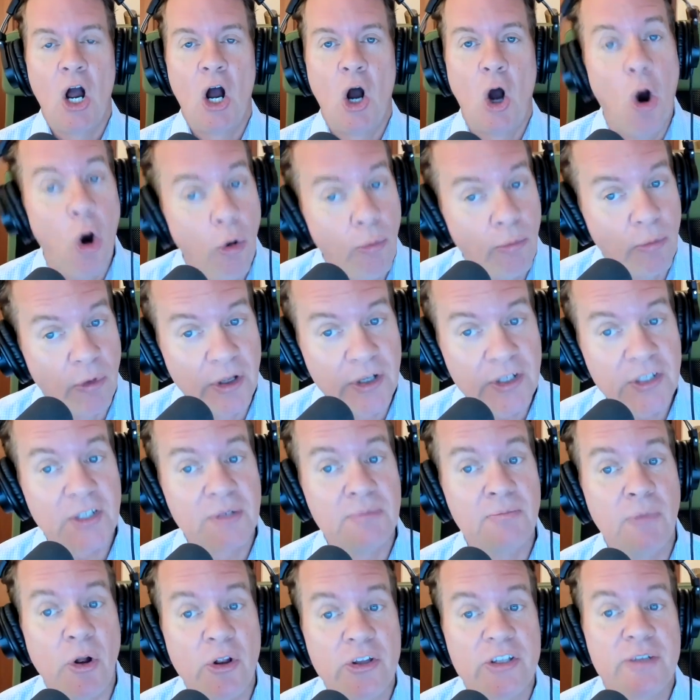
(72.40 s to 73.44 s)
Homeless
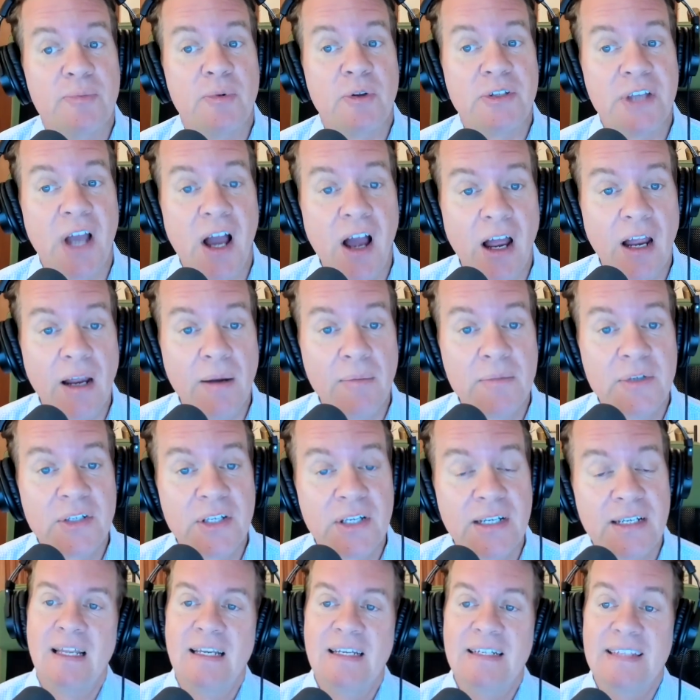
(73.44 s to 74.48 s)
multiple
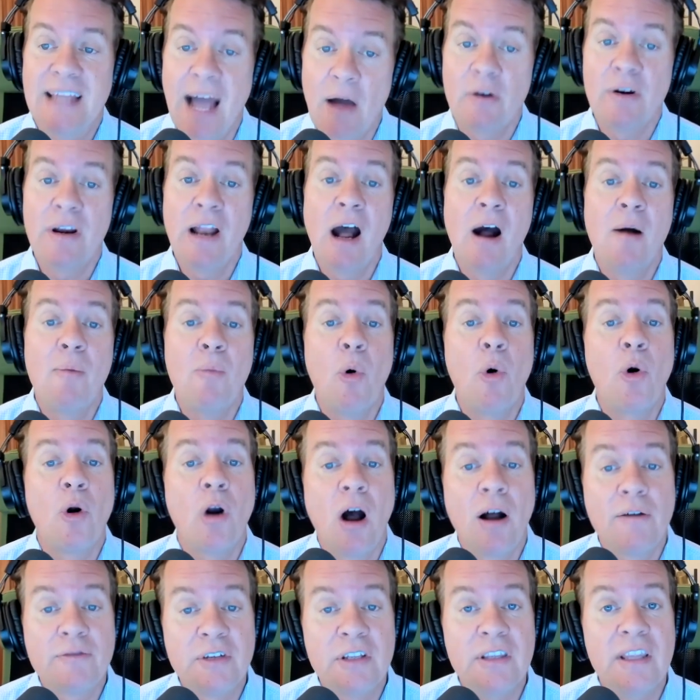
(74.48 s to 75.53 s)
times, down and out more
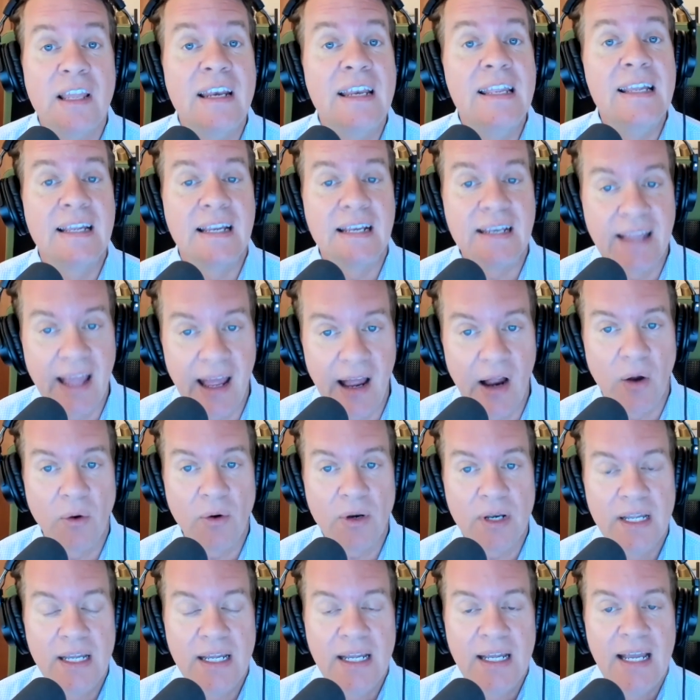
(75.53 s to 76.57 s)
often than he can count,
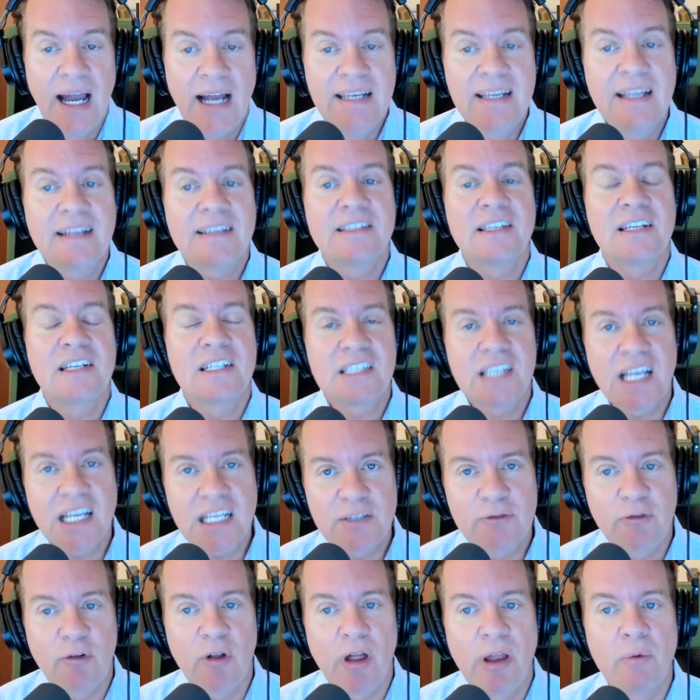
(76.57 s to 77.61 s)
and yet
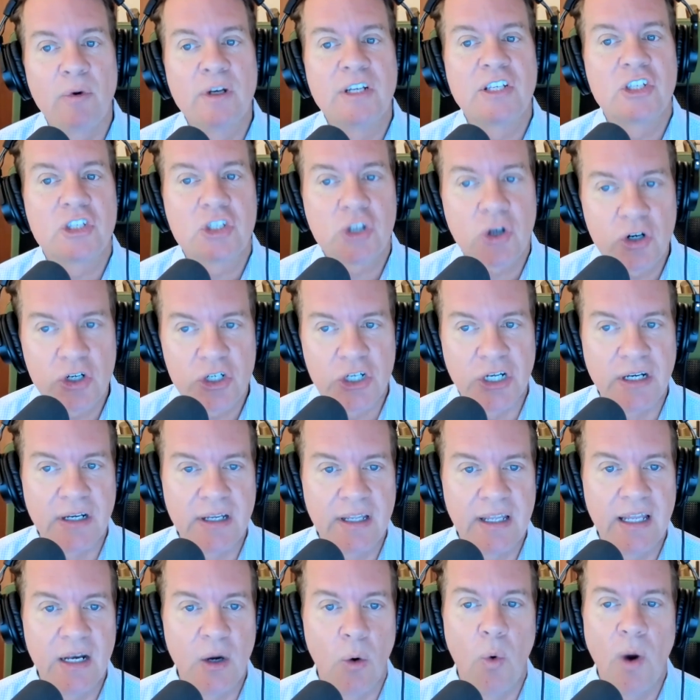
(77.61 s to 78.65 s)
successful and resurgent
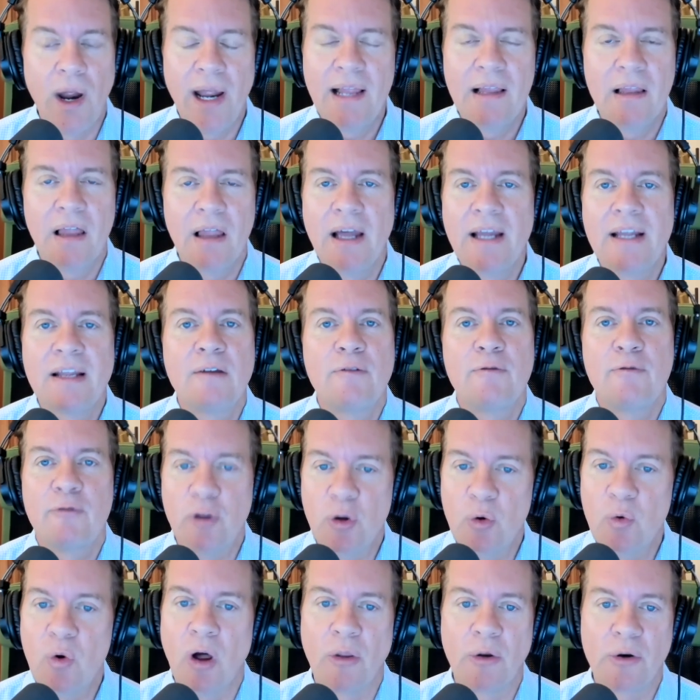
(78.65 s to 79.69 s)
in a way like
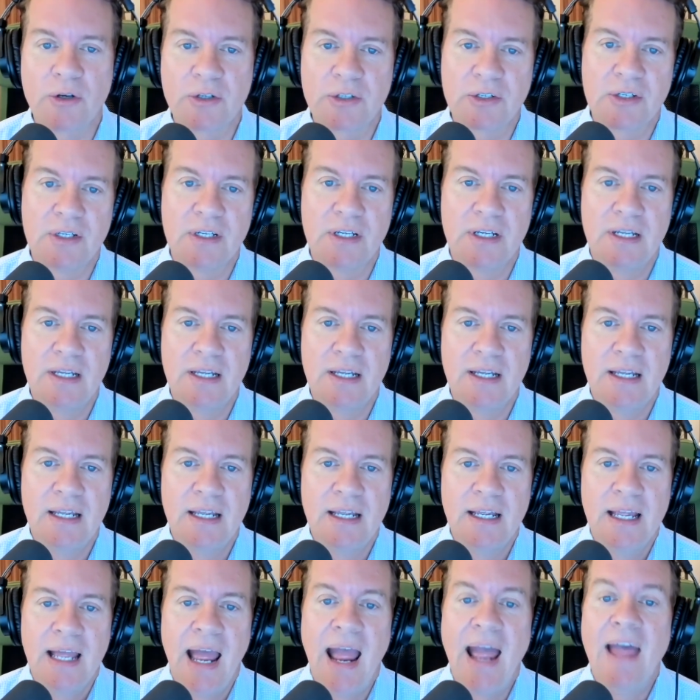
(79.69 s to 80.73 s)
few others.
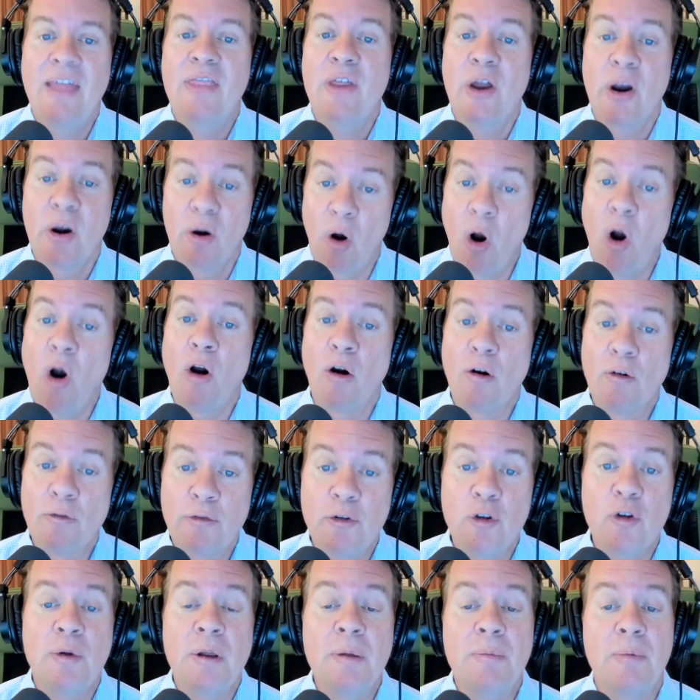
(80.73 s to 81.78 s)
And there are
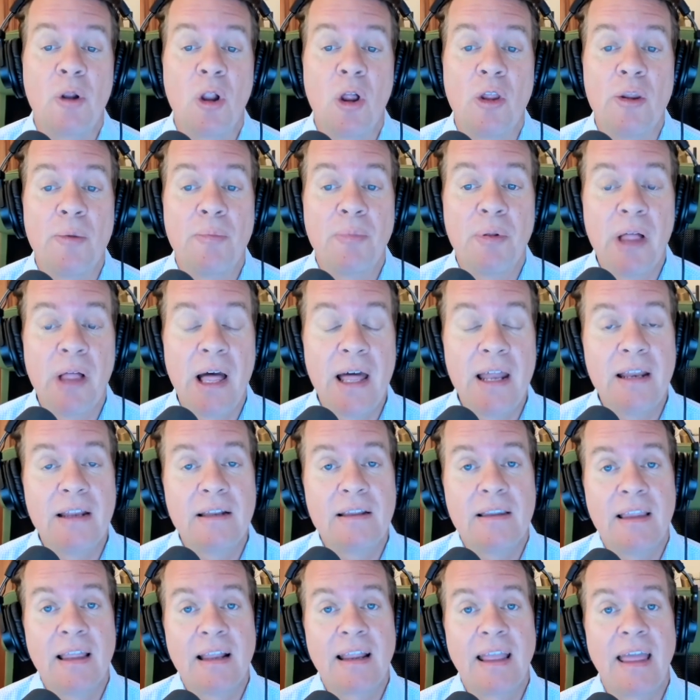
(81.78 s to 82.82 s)
few people on the planet
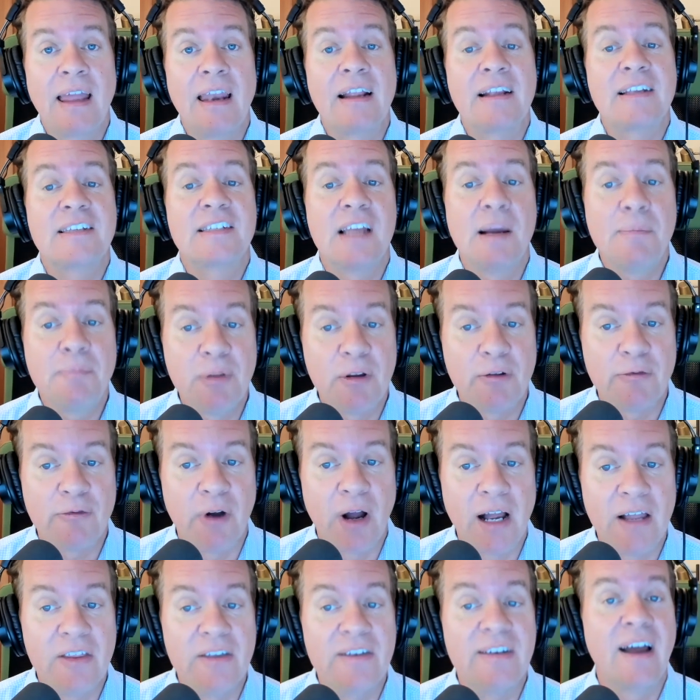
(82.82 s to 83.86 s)
that can
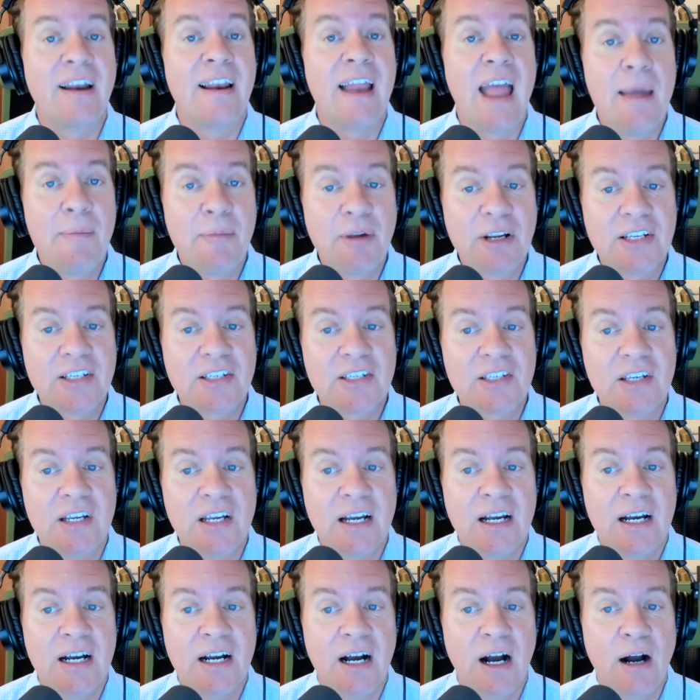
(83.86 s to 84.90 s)
exemplify the dynamics
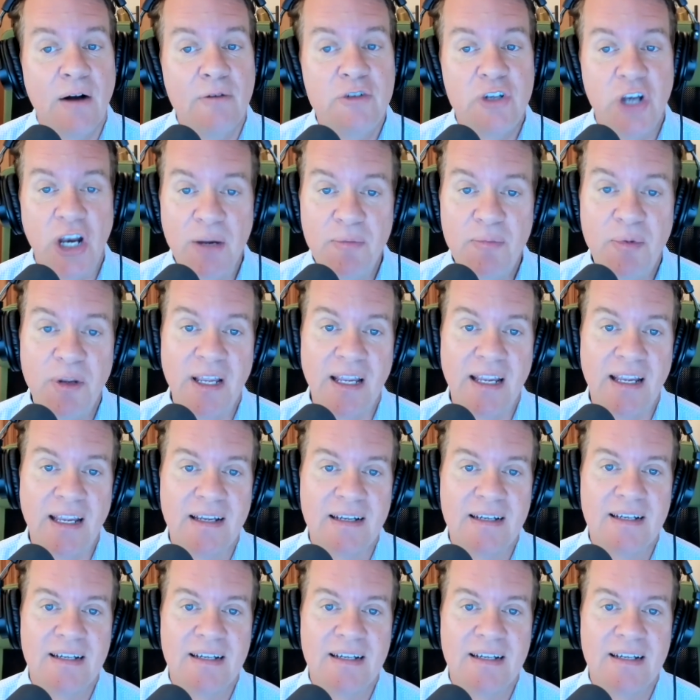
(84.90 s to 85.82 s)
of JP.